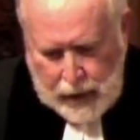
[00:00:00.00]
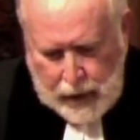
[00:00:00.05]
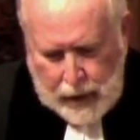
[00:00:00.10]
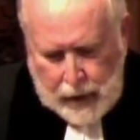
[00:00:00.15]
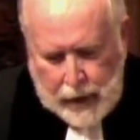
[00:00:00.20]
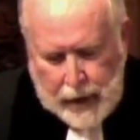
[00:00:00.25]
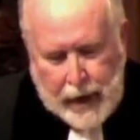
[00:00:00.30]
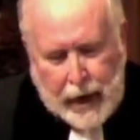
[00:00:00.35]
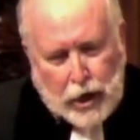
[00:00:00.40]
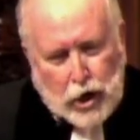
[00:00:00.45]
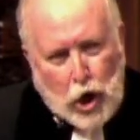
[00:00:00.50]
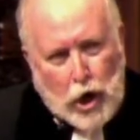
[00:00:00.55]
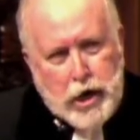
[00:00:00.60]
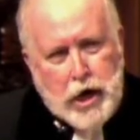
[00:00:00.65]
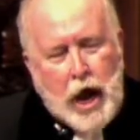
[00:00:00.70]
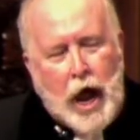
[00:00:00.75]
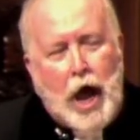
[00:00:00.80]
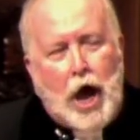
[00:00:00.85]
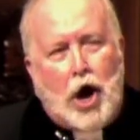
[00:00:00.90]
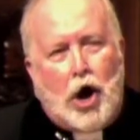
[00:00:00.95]
And I couldn't
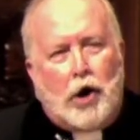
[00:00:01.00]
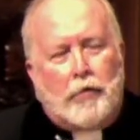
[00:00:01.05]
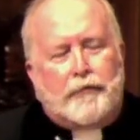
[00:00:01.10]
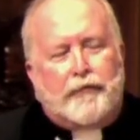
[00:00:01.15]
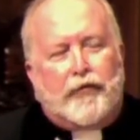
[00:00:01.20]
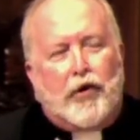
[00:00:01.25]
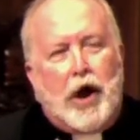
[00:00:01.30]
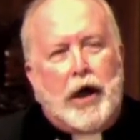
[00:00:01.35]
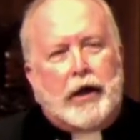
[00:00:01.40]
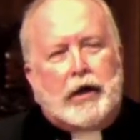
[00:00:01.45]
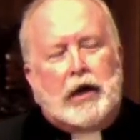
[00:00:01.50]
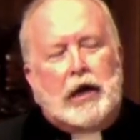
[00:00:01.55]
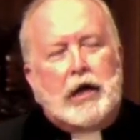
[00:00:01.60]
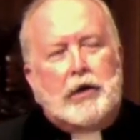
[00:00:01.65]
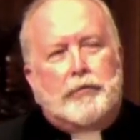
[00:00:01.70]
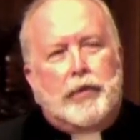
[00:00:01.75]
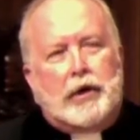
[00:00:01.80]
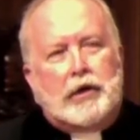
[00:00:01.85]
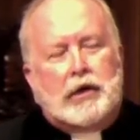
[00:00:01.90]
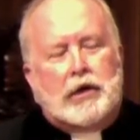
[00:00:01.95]
help, frankly,
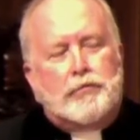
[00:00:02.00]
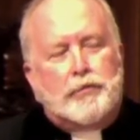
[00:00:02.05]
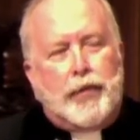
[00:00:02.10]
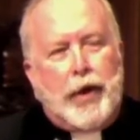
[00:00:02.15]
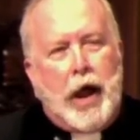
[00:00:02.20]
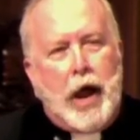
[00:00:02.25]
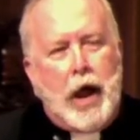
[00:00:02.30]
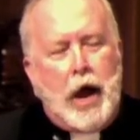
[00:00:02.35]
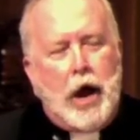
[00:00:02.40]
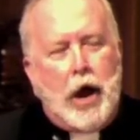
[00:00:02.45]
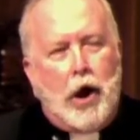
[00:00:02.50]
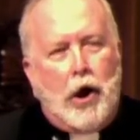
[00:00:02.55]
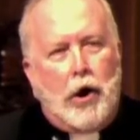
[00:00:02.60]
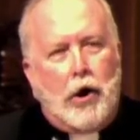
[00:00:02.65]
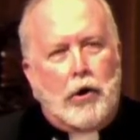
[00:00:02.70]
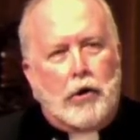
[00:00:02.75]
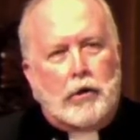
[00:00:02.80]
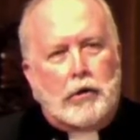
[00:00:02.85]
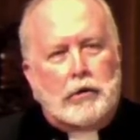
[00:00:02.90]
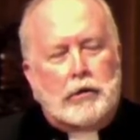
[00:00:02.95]
but
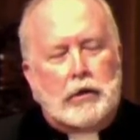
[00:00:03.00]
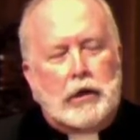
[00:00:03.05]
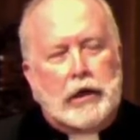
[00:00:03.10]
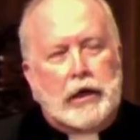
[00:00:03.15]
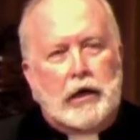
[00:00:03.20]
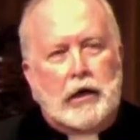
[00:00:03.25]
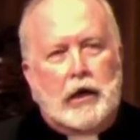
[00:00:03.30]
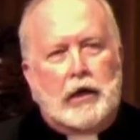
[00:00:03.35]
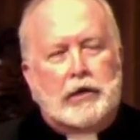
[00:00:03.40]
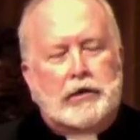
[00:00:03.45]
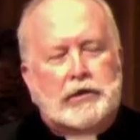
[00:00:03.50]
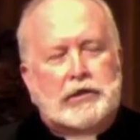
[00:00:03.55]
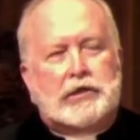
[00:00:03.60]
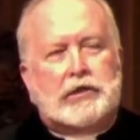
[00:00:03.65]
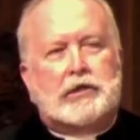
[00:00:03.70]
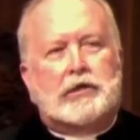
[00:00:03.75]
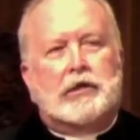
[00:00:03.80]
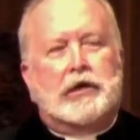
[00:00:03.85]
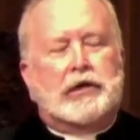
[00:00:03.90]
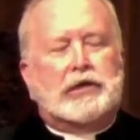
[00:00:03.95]
compare
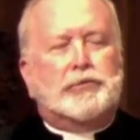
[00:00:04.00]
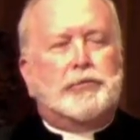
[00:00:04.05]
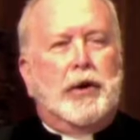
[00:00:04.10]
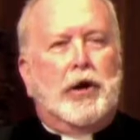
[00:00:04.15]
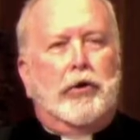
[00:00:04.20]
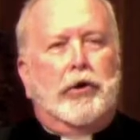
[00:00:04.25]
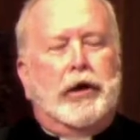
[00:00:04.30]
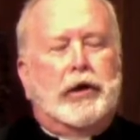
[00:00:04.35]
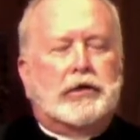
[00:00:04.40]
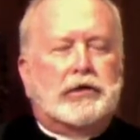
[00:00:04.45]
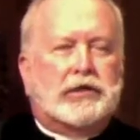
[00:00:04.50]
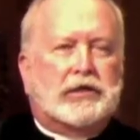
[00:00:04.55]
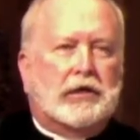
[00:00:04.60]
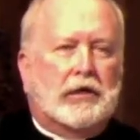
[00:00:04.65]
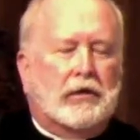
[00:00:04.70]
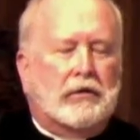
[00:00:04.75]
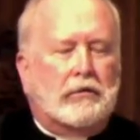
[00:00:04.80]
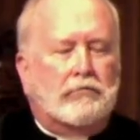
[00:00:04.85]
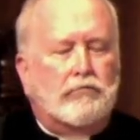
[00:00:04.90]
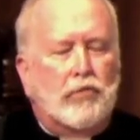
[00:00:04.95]
Leela's experience
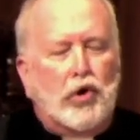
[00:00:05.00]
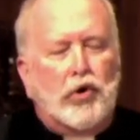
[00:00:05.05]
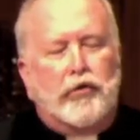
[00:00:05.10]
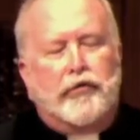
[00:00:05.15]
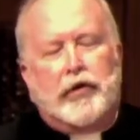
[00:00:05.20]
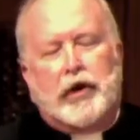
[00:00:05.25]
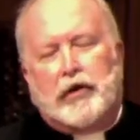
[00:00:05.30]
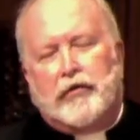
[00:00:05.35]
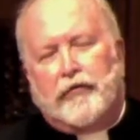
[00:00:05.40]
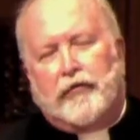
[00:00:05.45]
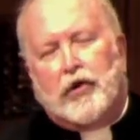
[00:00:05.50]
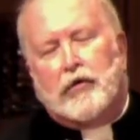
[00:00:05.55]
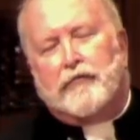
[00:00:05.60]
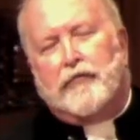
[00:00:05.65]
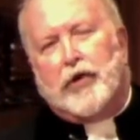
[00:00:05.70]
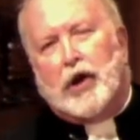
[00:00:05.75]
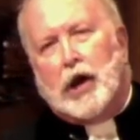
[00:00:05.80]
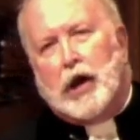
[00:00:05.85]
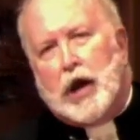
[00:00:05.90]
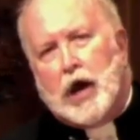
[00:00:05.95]
in moving from
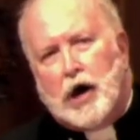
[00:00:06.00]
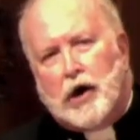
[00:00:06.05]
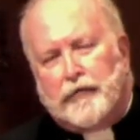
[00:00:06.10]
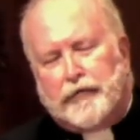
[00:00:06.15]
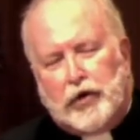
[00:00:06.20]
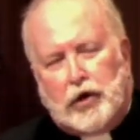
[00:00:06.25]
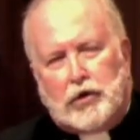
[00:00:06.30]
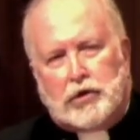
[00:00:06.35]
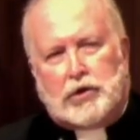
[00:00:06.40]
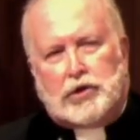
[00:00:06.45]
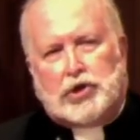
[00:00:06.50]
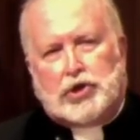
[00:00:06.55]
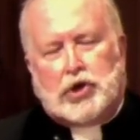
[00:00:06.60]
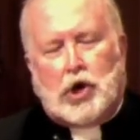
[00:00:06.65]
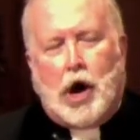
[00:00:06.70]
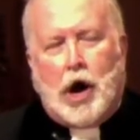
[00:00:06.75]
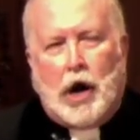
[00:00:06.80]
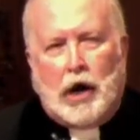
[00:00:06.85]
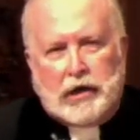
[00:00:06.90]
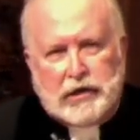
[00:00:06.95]
Philadelphia to
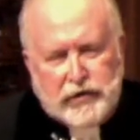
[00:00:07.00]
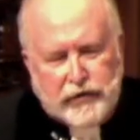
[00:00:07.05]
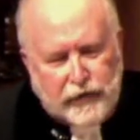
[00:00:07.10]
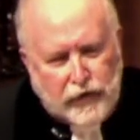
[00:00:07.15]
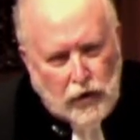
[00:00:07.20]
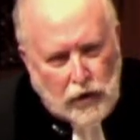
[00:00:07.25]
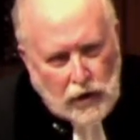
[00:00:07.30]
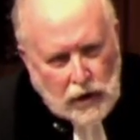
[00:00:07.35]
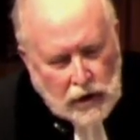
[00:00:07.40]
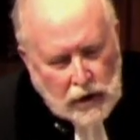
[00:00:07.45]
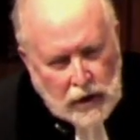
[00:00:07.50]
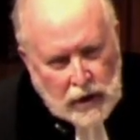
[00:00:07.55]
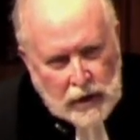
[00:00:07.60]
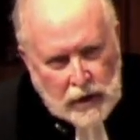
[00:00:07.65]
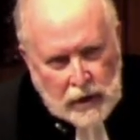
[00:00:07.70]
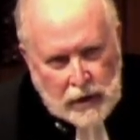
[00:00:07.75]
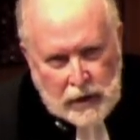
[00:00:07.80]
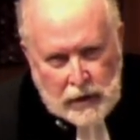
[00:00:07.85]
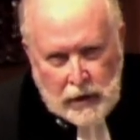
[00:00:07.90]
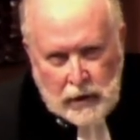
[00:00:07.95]
Charlottesville
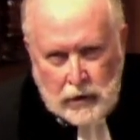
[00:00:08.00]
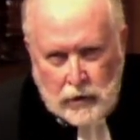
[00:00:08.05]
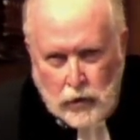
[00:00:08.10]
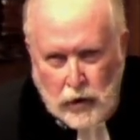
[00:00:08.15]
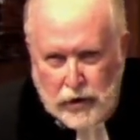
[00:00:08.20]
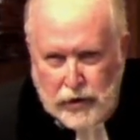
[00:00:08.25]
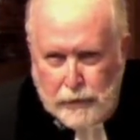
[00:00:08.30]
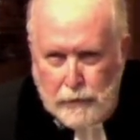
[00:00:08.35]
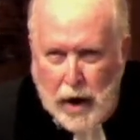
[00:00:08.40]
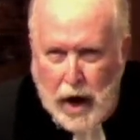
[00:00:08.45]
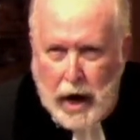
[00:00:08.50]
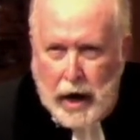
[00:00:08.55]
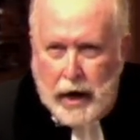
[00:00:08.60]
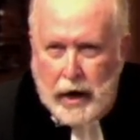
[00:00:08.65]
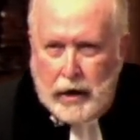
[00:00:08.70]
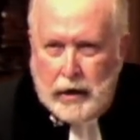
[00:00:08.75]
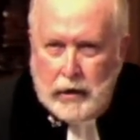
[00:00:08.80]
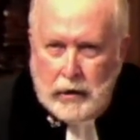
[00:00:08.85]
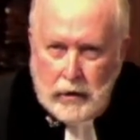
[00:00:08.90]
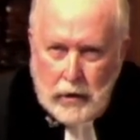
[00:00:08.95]
with
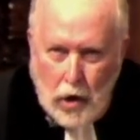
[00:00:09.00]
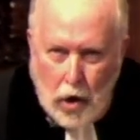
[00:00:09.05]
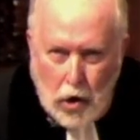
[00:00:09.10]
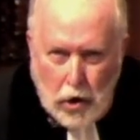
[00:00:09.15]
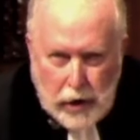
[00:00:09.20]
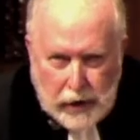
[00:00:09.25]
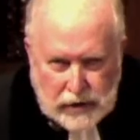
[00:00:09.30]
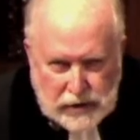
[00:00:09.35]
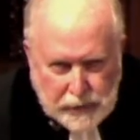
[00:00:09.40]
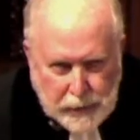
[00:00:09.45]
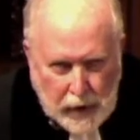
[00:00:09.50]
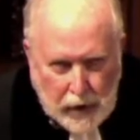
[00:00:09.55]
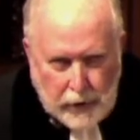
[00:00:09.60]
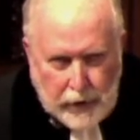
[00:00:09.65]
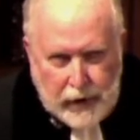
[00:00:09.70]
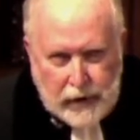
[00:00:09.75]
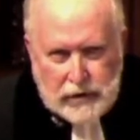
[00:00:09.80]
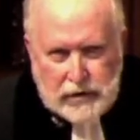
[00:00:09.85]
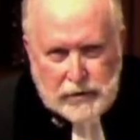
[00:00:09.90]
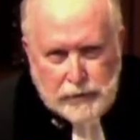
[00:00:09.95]
my own
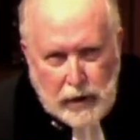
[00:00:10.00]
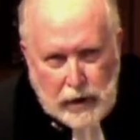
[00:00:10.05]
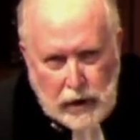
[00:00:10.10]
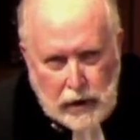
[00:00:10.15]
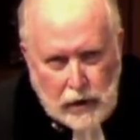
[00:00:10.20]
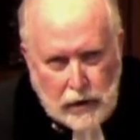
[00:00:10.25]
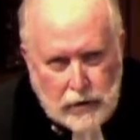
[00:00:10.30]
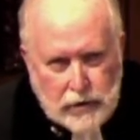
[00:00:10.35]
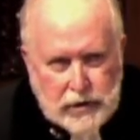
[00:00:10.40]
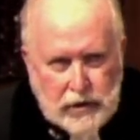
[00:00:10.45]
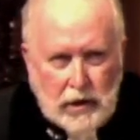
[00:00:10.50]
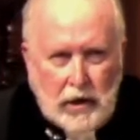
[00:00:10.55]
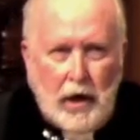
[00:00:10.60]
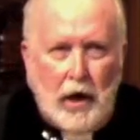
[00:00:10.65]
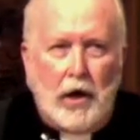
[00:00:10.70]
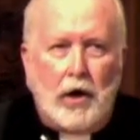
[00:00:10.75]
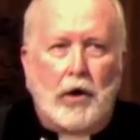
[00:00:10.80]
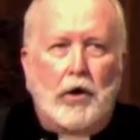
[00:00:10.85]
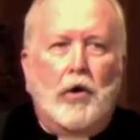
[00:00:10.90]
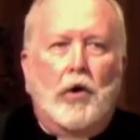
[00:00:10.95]
experience many years
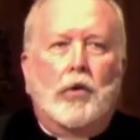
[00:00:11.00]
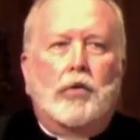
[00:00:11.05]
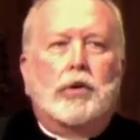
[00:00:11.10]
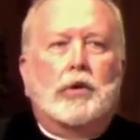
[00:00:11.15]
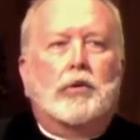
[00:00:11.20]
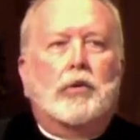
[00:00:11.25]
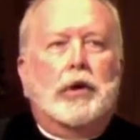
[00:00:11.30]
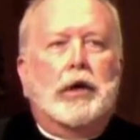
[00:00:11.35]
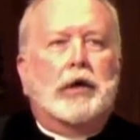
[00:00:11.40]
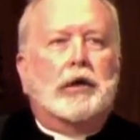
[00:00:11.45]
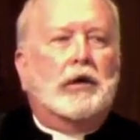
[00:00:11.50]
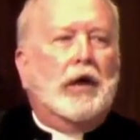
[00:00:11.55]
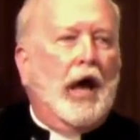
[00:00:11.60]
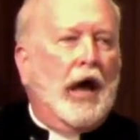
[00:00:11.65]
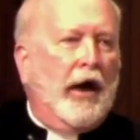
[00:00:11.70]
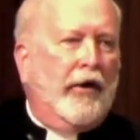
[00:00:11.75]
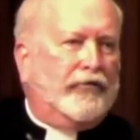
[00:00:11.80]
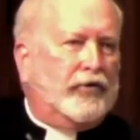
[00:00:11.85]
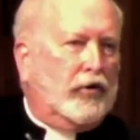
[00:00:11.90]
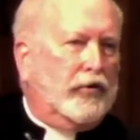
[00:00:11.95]
ago when,
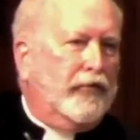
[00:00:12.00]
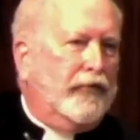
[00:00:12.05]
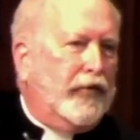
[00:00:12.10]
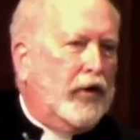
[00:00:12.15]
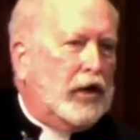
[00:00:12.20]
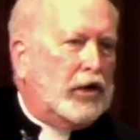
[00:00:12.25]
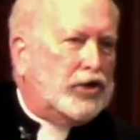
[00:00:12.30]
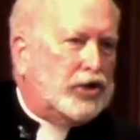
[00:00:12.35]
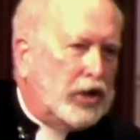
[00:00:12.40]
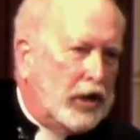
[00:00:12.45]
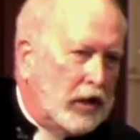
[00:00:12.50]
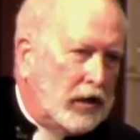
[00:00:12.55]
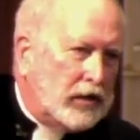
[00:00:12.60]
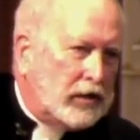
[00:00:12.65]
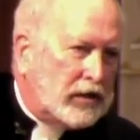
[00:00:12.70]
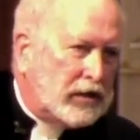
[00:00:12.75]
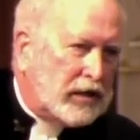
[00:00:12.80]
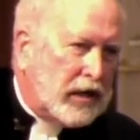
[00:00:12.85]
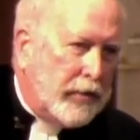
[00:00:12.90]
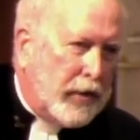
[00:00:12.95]
after finishing
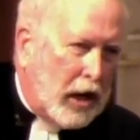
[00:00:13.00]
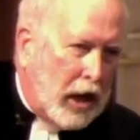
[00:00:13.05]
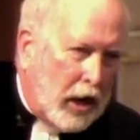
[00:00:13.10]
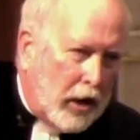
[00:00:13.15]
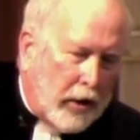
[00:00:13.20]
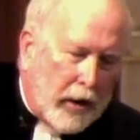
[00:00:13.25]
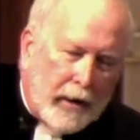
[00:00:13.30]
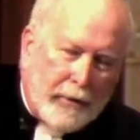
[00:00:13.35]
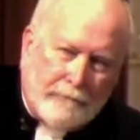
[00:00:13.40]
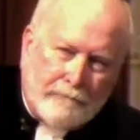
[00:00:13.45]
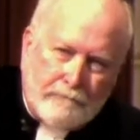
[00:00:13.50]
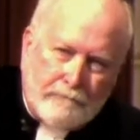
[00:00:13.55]
seminary,